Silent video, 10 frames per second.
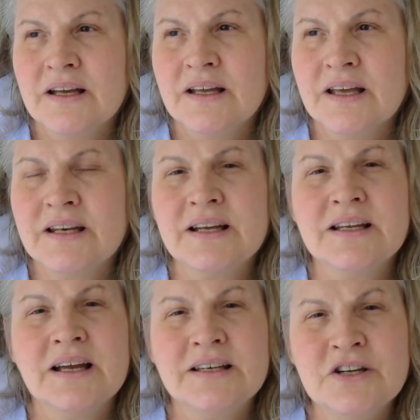
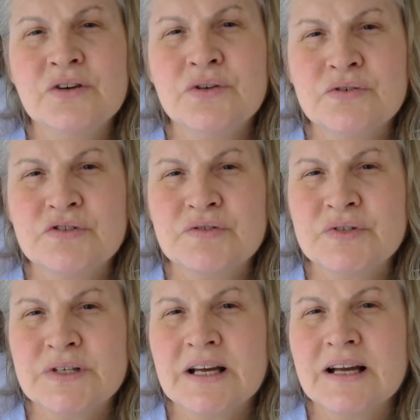I know you're true
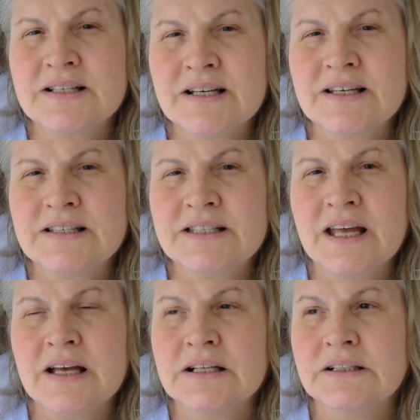TIs, I can
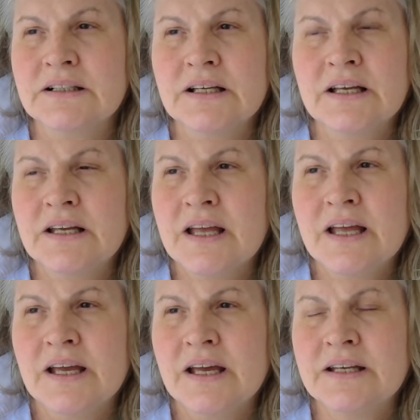tell.
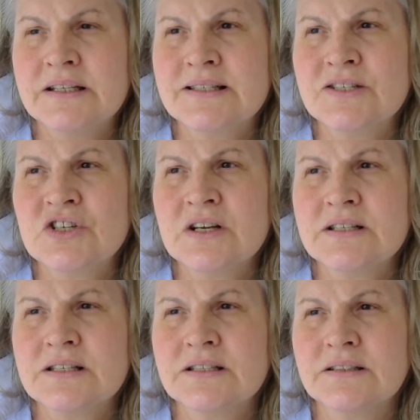And it's
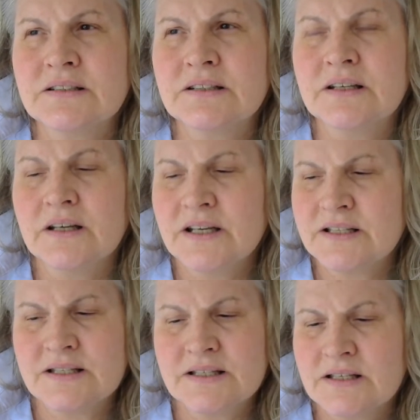just,
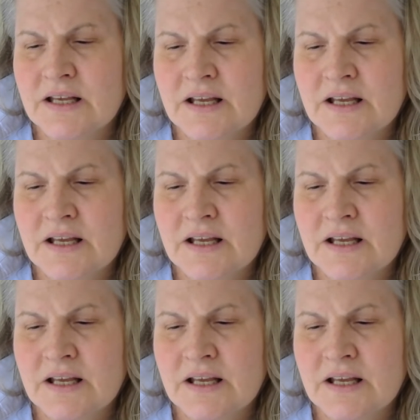it's